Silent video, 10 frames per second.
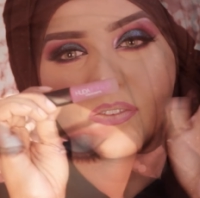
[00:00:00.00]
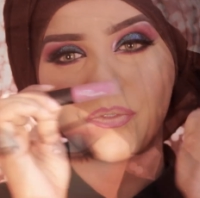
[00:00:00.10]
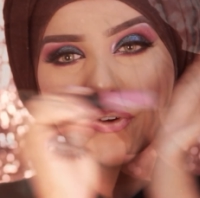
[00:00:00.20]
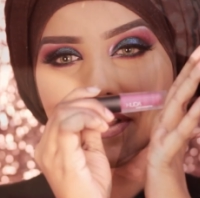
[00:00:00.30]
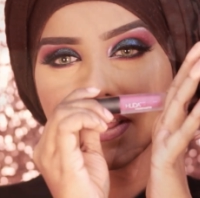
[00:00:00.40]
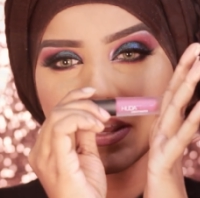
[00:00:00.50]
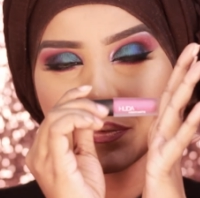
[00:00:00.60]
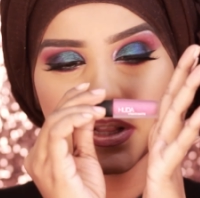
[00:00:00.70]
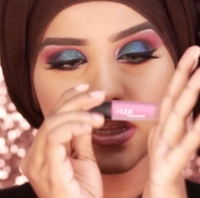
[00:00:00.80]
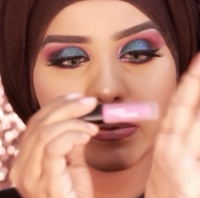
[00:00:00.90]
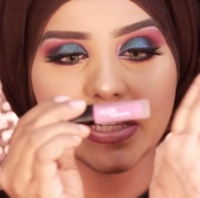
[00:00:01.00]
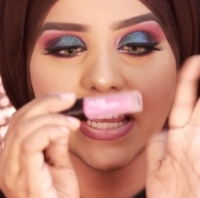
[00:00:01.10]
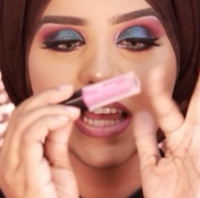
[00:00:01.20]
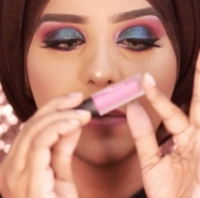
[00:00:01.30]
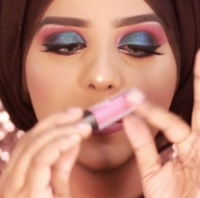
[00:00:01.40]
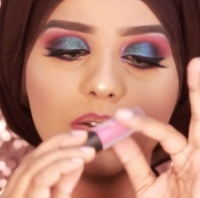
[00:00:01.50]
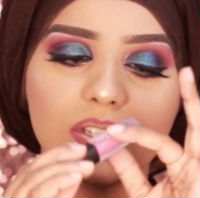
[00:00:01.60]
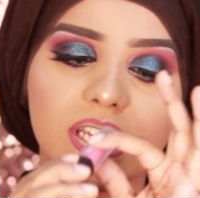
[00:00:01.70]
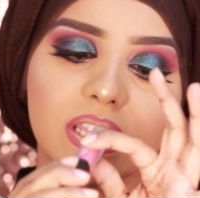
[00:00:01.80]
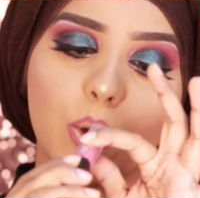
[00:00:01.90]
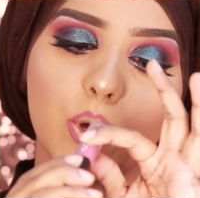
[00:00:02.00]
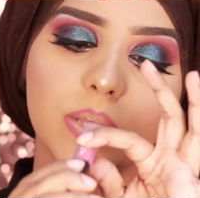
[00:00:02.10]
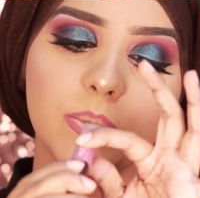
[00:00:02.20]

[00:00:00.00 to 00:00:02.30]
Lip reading: for the liquid lipstick, I'm using the Huda